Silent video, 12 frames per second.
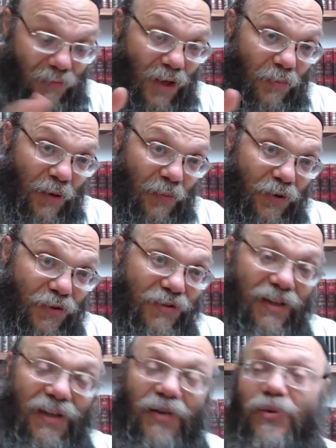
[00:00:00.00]
Me
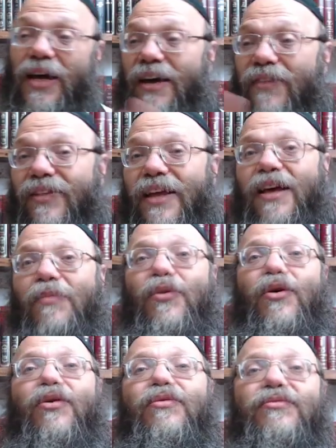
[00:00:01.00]
personally, we have like a
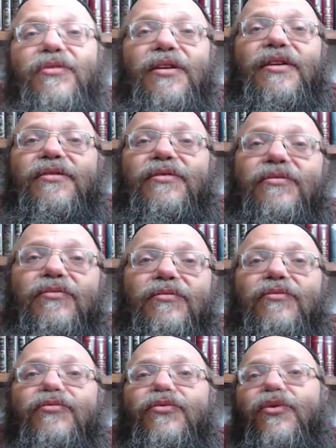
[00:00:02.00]
bowl that is
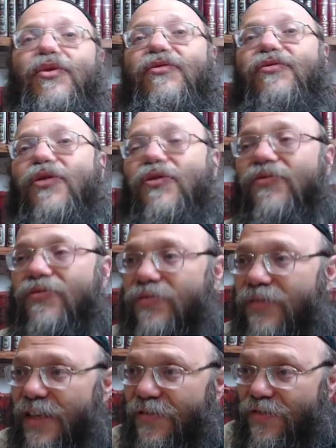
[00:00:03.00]
full
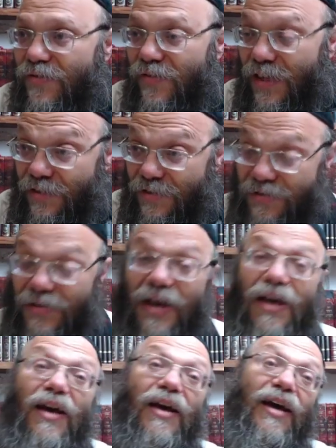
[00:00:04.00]
of leaves of lettuce,
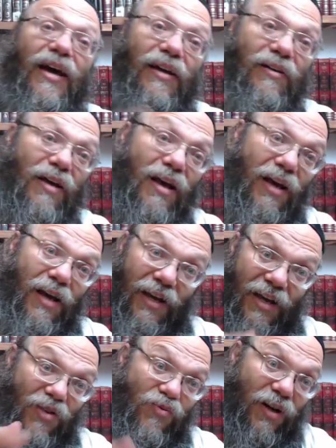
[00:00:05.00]
and
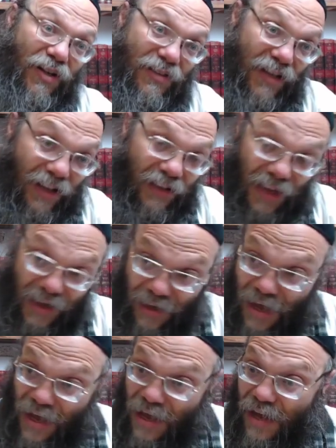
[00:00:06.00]
each one is taking like a
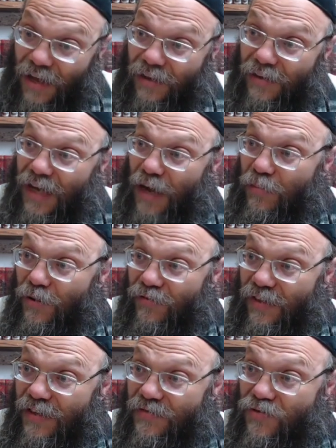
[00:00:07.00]
couple of
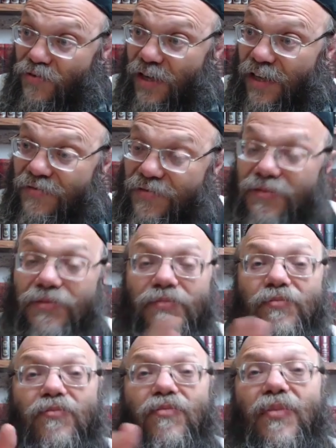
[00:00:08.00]
leaves, 3 leaves.
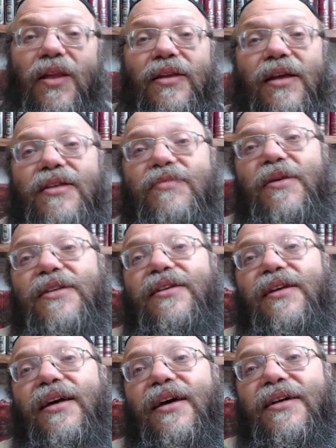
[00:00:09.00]
That's
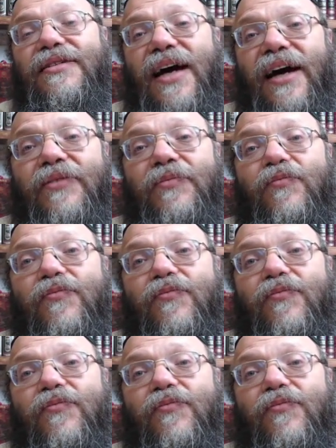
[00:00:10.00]
basically a kazait.